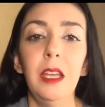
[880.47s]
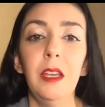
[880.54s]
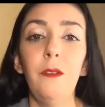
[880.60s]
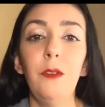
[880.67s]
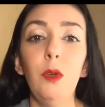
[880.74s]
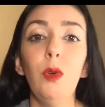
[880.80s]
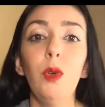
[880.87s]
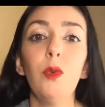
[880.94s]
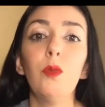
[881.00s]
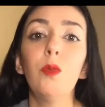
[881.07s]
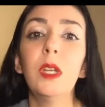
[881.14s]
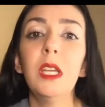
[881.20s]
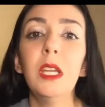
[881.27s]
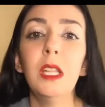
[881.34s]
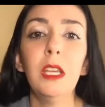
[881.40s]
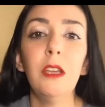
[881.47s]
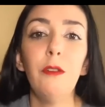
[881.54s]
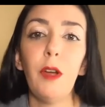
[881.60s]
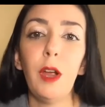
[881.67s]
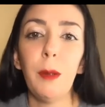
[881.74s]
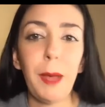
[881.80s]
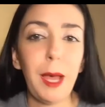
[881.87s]
If you are really
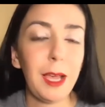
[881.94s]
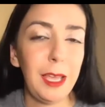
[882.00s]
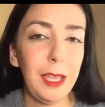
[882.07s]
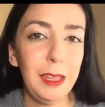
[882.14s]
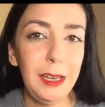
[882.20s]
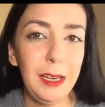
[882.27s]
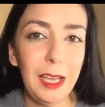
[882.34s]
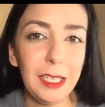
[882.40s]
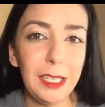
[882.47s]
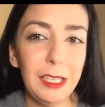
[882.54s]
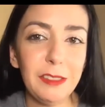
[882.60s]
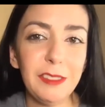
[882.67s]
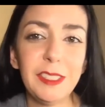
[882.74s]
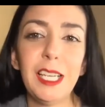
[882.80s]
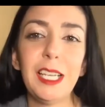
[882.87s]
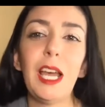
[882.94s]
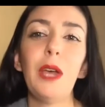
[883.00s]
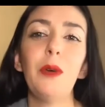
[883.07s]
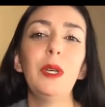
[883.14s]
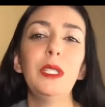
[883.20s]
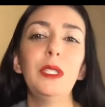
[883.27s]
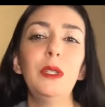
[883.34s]
far back in the negative like I was,